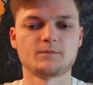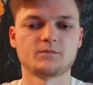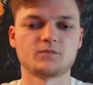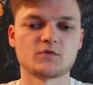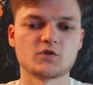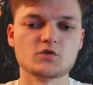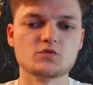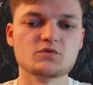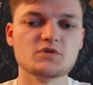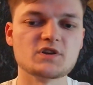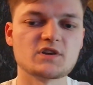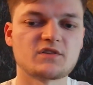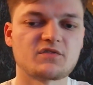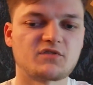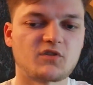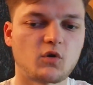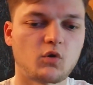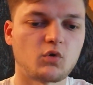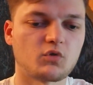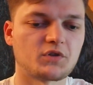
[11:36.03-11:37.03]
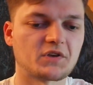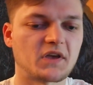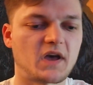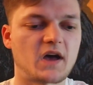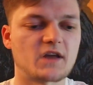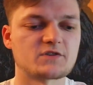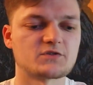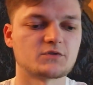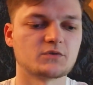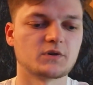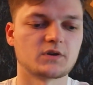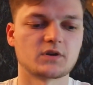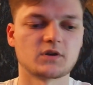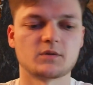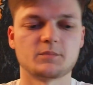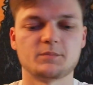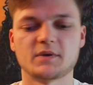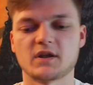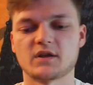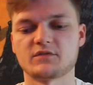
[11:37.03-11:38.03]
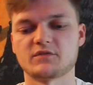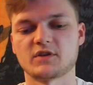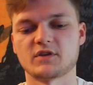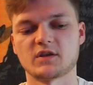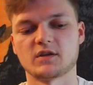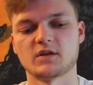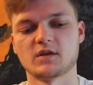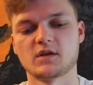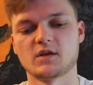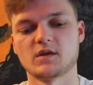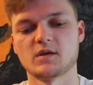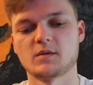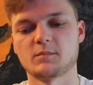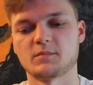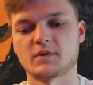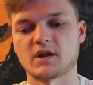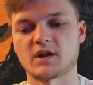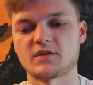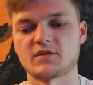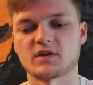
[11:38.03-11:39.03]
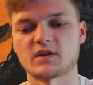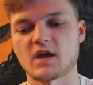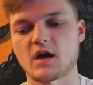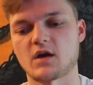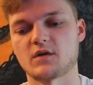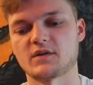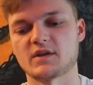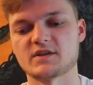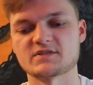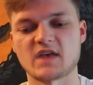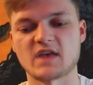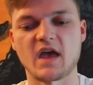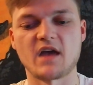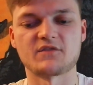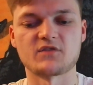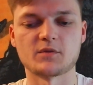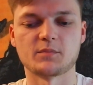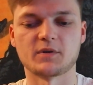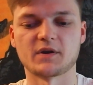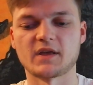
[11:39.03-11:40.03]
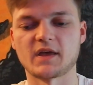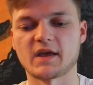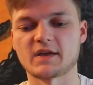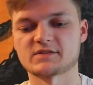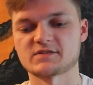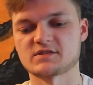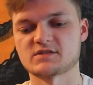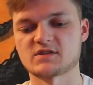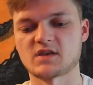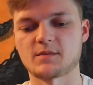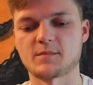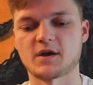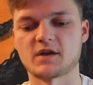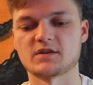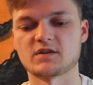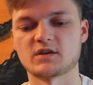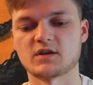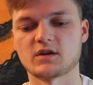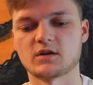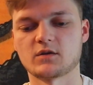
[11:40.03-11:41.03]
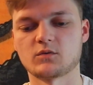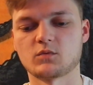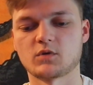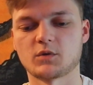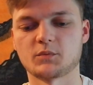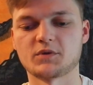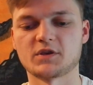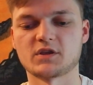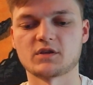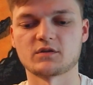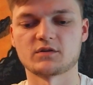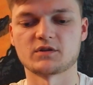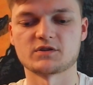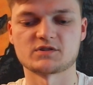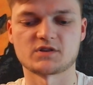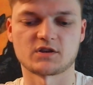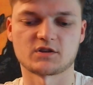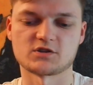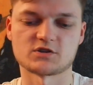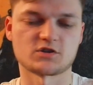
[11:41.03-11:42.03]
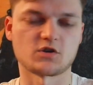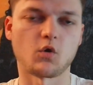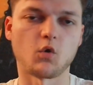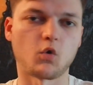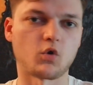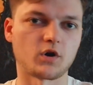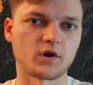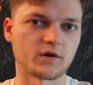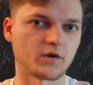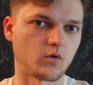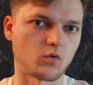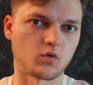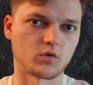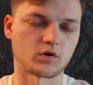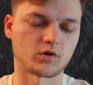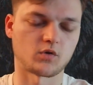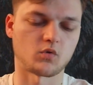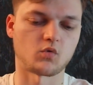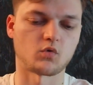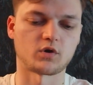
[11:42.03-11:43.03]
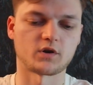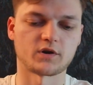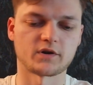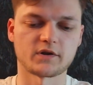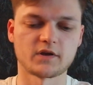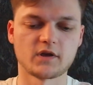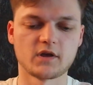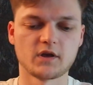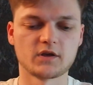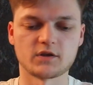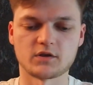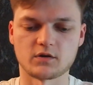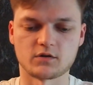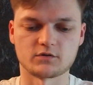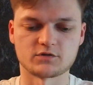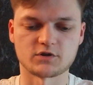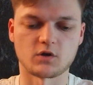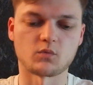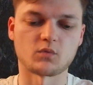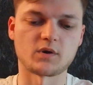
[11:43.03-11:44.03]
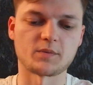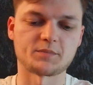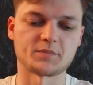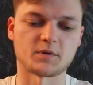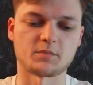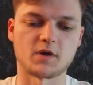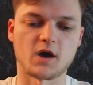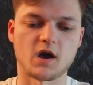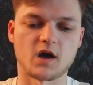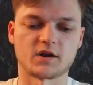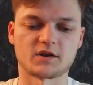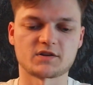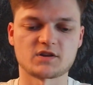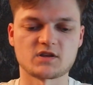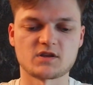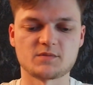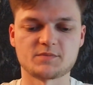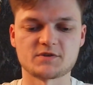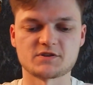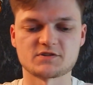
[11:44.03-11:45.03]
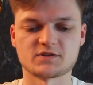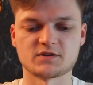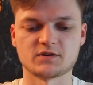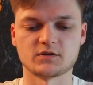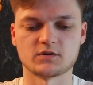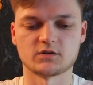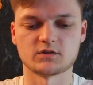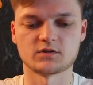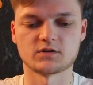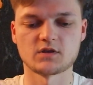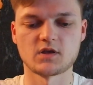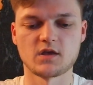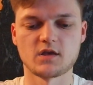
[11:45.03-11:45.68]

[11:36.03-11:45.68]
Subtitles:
unique for holding on to a good bit of it. But I think nowadays everybody has the same idea where it's like just hoard, hoard, hoard. You know, don't rip your product, keep it sealed.